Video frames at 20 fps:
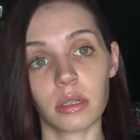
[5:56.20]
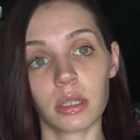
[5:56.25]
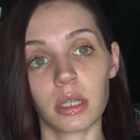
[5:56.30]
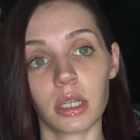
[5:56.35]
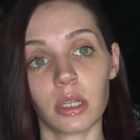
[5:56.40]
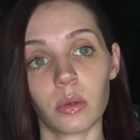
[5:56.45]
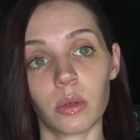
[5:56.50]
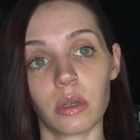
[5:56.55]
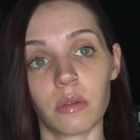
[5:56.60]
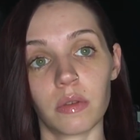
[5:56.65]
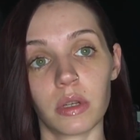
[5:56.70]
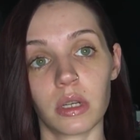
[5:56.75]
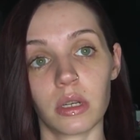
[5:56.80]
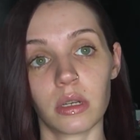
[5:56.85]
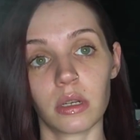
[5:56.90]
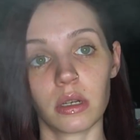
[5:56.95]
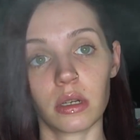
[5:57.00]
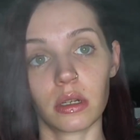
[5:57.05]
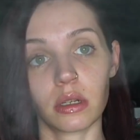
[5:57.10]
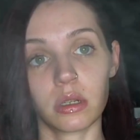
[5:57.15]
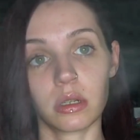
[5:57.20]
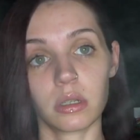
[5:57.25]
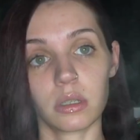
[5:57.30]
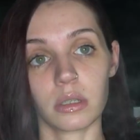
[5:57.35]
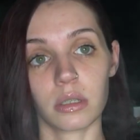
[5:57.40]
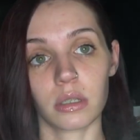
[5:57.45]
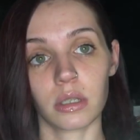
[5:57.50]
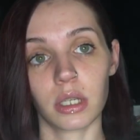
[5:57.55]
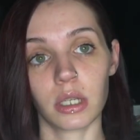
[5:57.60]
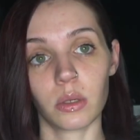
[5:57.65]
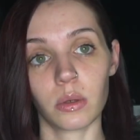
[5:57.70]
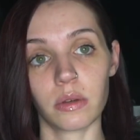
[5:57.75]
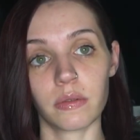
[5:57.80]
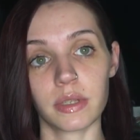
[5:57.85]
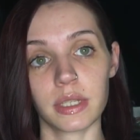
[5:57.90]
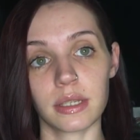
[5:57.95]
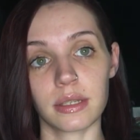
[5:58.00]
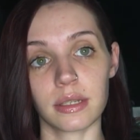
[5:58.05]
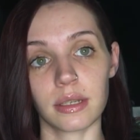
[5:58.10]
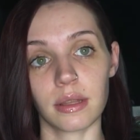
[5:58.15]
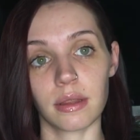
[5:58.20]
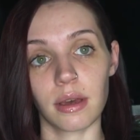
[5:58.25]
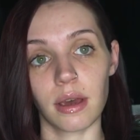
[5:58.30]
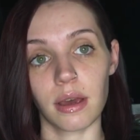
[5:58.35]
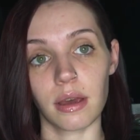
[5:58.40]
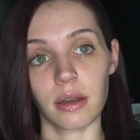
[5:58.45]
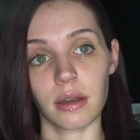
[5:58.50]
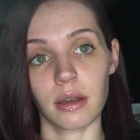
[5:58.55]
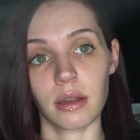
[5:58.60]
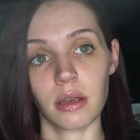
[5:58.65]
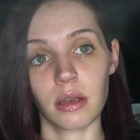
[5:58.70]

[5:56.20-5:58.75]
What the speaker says: Can you even see that?